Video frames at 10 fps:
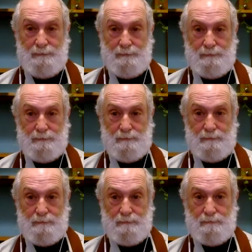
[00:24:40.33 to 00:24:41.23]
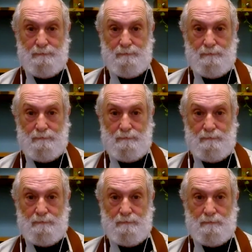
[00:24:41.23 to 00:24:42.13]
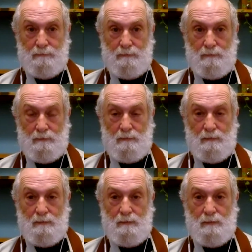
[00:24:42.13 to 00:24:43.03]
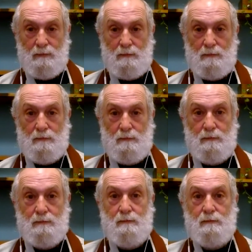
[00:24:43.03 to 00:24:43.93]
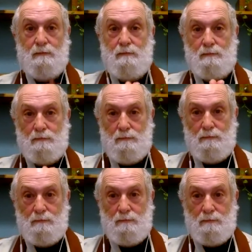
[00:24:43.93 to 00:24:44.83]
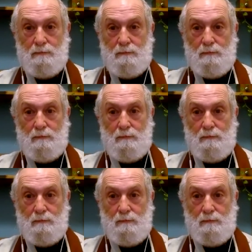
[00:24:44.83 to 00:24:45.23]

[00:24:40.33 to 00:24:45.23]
[no speech]